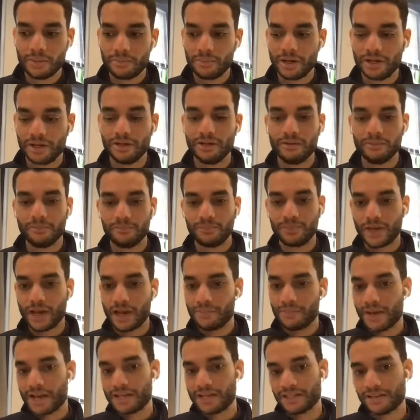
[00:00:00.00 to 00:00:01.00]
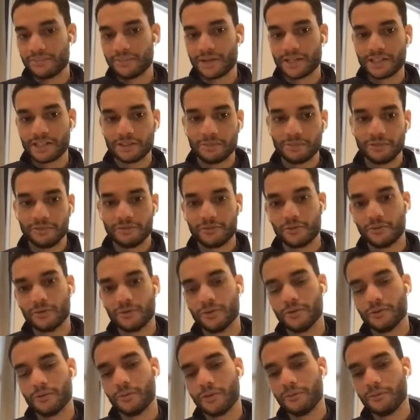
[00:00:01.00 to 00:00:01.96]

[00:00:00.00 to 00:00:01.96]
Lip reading: But as I mentioned before,